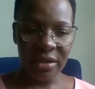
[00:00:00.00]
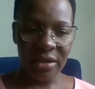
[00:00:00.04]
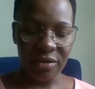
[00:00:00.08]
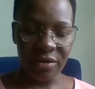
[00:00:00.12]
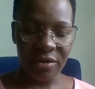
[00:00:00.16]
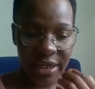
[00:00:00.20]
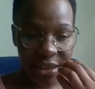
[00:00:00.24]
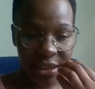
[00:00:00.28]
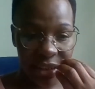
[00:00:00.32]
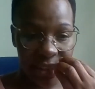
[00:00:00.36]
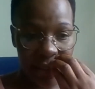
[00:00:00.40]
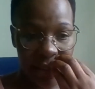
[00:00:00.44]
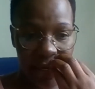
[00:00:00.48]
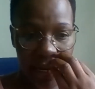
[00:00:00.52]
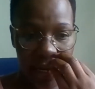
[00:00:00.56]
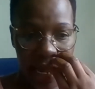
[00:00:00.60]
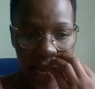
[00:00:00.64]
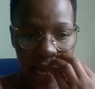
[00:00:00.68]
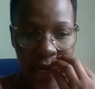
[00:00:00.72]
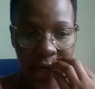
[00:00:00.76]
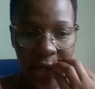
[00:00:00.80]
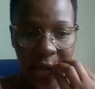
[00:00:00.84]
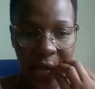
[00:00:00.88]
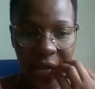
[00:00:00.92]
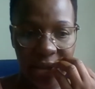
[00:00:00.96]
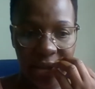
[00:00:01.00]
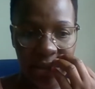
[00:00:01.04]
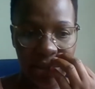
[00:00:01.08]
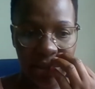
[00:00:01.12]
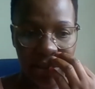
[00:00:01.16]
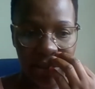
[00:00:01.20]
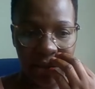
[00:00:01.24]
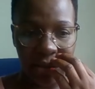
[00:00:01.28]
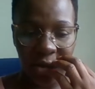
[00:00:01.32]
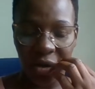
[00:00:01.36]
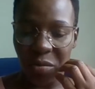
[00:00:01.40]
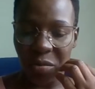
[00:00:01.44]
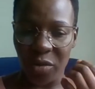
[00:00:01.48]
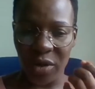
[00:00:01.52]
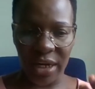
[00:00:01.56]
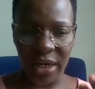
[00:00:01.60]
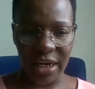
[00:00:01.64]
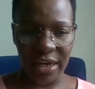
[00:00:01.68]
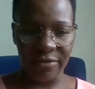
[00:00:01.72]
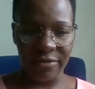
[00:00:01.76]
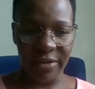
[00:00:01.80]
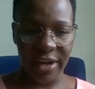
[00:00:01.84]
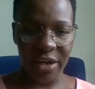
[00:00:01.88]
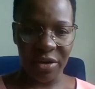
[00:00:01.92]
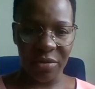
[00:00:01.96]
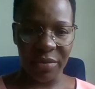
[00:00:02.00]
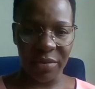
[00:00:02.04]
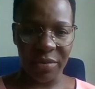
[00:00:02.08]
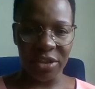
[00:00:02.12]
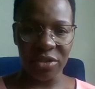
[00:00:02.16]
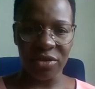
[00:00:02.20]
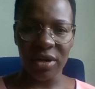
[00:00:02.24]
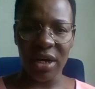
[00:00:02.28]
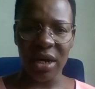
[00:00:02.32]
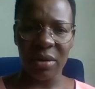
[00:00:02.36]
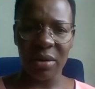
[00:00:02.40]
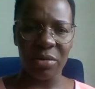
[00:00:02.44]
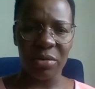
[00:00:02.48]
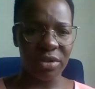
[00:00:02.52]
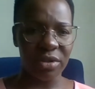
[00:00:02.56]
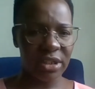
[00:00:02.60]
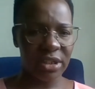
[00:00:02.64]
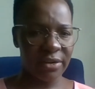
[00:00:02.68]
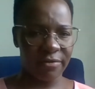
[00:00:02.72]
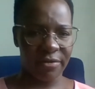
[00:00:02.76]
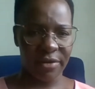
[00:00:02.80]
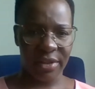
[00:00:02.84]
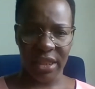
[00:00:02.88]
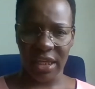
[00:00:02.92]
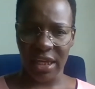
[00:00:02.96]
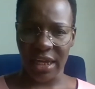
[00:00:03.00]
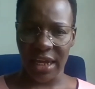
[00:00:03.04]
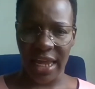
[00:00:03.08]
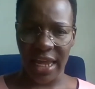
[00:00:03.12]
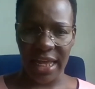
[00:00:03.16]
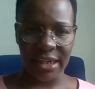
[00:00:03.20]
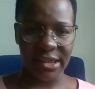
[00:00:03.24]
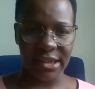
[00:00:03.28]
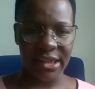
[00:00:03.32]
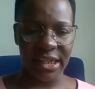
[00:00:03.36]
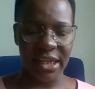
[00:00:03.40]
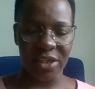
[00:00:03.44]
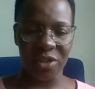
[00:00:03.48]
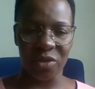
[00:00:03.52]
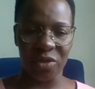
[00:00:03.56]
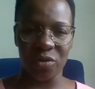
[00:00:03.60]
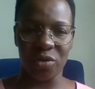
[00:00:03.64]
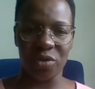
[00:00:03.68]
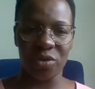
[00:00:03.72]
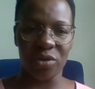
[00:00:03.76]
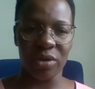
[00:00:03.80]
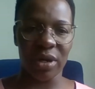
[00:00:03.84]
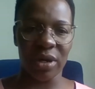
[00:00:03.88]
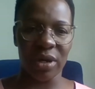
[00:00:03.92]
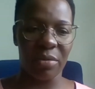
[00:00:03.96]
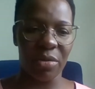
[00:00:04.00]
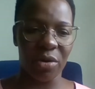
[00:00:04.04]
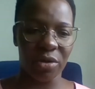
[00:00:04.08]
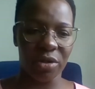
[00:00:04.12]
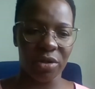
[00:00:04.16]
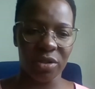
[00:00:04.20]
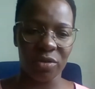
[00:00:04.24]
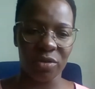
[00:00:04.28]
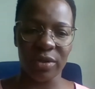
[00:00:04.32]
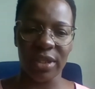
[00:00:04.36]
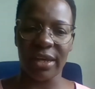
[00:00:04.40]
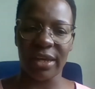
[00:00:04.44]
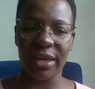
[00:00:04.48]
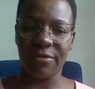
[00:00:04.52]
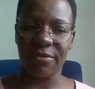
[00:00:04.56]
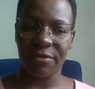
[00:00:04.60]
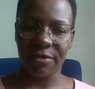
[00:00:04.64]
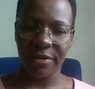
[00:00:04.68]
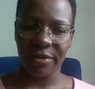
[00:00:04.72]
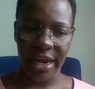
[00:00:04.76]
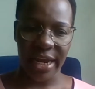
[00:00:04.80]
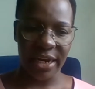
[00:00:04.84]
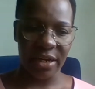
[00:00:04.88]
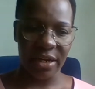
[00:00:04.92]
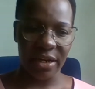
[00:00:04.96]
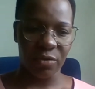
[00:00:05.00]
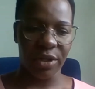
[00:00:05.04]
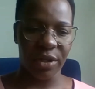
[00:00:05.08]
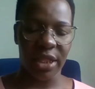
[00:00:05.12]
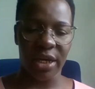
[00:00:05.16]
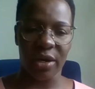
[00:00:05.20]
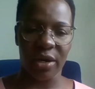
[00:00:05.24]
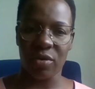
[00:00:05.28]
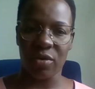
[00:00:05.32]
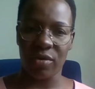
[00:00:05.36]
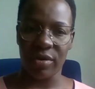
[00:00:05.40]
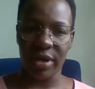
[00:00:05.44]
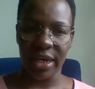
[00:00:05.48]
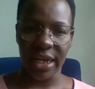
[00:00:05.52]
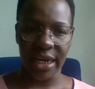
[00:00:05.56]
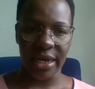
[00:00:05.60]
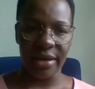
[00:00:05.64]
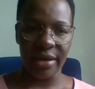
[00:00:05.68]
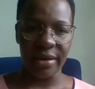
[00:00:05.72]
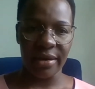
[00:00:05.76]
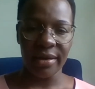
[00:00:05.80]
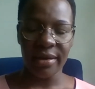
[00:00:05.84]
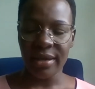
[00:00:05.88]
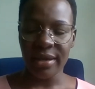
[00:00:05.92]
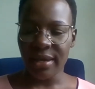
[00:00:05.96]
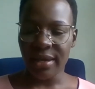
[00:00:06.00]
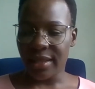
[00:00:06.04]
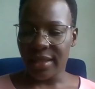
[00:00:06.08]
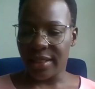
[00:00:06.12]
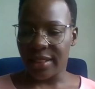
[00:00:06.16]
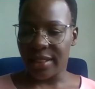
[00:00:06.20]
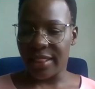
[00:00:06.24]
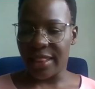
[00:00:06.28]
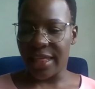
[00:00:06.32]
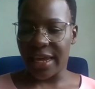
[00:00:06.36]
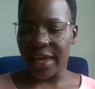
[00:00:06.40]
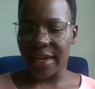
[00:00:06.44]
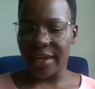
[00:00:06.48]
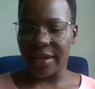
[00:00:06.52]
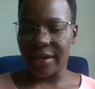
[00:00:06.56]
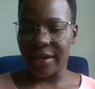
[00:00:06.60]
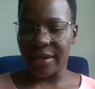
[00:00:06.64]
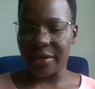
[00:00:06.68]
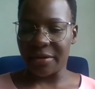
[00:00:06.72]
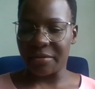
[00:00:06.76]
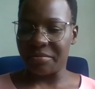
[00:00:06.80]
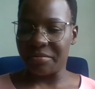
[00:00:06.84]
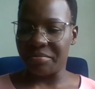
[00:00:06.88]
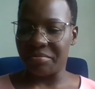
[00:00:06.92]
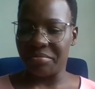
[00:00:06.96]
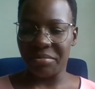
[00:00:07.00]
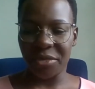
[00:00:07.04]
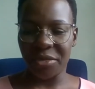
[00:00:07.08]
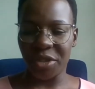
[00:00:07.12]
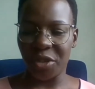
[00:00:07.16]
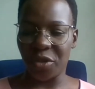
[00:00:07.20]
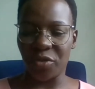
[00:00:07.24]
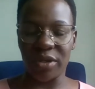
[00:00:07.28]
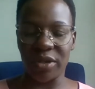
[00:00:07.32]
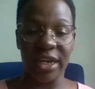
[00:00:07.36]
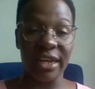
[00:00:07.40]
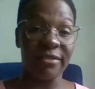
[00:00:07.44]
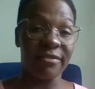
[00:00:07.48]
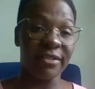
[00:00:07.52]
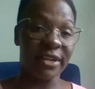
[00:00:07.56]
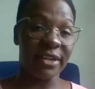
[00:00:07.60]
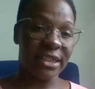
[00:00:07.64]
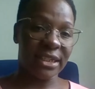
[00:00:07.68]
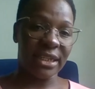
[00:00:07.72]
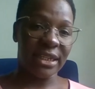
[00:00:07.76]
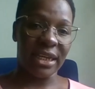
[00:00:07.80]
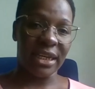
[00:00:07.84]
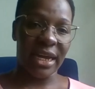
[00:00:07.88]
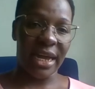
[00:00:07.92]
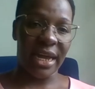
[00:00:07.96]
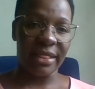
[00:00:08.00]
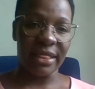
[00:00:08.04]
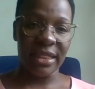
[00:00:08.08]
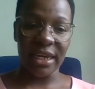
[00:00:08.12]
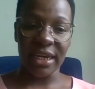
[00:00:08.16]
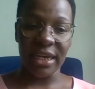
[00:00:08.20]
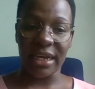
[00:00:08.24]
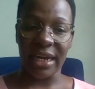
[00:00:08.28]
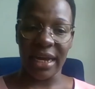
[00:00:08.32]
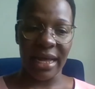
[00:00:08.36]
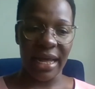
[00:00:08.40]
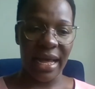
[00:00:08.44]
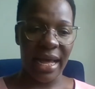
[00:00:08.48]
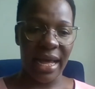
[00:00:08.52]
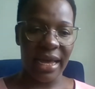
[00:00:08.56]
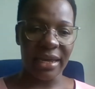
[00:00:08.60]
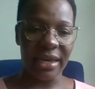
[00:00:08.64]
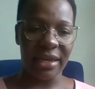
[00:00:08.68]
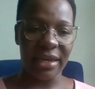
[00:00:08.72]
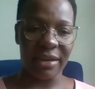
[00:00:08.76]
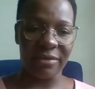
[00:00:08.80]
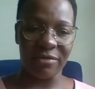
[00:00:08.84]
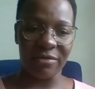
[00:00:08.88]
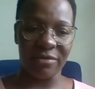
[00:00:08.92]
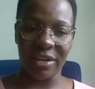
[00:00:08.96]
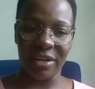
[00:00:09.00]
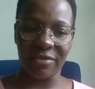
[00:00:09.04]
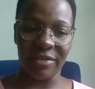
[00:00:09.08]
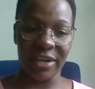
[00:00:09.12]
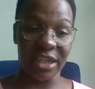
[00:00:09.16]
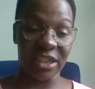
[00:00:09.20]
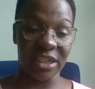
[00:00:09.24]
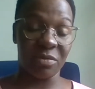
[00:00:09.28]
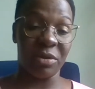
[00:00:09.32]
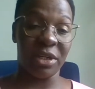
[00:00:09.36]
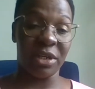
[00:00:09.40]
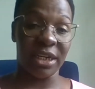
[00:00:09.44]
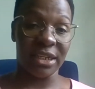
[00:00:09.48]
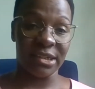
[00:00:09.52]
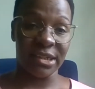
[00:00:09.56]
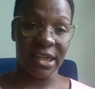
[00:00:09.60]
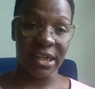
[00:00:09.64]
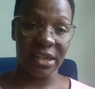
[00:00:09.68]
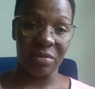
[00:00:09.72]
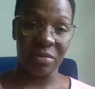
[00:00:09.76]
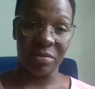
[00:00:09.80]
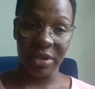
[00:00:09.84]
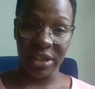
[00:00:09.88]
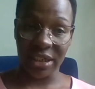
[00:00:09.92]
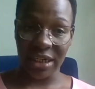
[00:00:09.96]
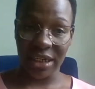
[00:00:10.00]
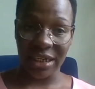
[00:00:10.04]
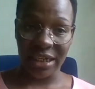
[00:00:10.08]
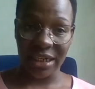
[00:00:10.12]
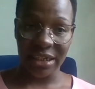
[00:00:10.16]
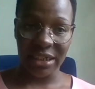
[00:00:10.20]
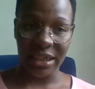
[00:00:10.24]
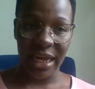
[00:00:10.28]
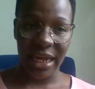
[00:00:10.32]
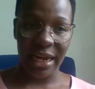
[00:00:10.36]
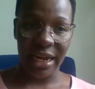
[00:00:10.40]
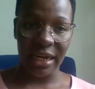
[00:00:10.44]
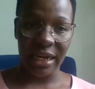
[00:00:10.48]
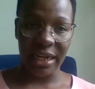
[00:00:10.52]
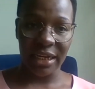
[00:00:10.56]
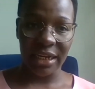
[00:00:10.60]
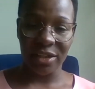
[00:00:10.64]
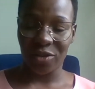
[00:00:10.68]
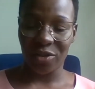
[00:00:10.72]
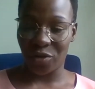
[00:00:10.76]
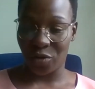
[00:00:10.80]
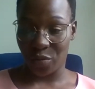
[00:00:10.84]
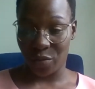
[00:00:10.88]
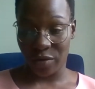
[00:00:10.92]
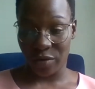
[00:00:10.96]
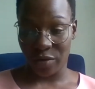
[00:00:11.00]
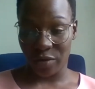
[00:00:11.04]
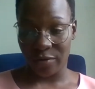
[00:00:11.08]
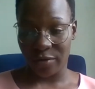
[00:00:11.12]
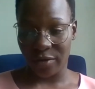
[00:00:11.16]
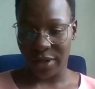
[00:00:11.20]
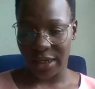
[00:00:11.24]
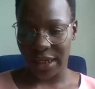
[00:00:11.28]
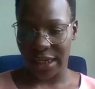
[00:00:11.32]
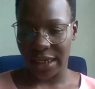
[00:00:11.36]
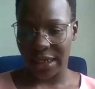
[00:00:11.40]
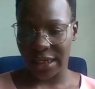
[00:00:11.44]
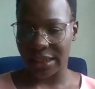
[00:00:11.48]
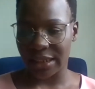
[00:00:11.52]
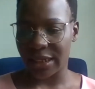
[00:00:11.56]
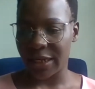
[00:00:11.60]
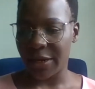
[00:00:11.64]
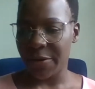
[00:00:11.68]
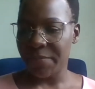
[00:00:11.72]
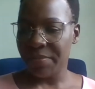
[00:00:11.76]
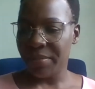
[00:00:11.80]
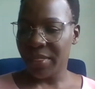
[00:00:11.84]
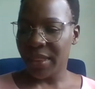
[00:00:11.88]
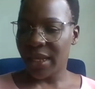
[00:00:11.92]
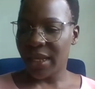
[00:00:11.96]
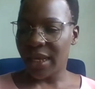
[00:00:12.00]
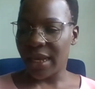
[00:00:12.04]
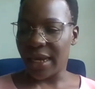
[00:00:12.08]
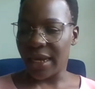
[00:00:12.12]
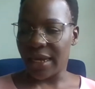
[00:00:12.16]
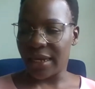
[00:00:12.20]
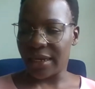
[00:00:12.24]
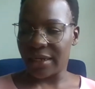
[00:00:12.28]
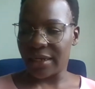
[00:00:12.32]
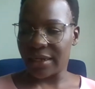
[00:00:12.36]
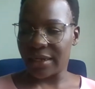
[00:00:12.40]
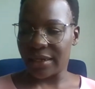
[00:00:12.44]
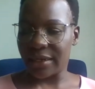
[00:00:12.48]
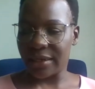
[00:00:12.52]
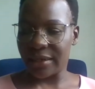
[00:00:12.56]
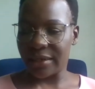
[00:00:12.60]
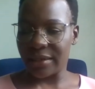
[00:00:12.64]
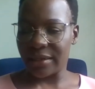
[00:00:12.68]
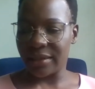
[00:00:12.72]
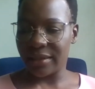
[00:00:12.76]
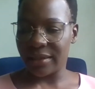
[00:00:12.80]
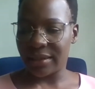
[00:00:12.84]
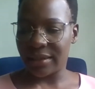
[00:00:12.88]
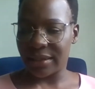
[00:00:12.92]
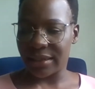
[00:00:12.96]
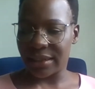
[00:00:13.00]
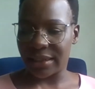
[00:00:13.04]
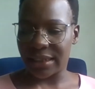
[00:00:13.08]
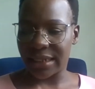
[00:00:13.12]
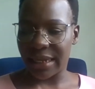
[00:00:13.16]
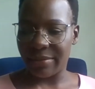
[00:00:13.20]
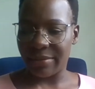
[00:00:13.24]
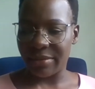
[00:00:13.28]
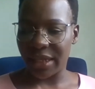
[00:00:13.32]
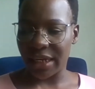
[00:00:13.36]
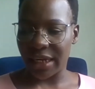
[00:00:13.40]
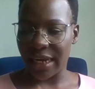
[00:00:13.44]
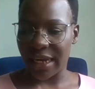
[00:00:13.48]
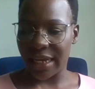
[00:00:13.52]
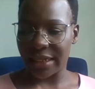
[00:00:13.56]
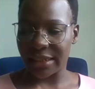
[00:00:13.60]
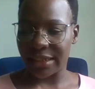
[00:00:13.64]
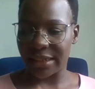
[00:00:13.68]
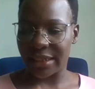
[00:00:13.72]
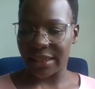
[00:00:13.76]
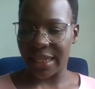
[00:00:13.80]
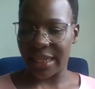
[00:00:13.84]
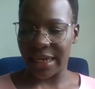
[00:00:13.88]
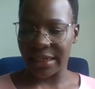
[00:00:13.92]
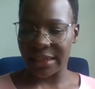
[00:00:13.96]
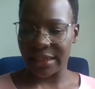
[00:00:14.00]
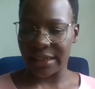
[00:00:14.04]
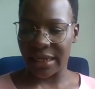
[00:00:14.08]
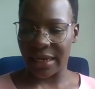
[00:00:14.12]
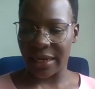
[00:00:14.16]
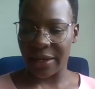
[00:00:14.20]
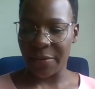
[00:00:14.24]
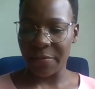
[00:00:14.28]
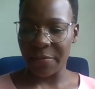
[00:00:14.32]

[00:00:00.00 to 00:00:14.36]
create a normal environment, talk about everything else that you talk about with a friend, with a colleague, then you never see, I think I have never experienced that bitterness unless you provoke it. And something else that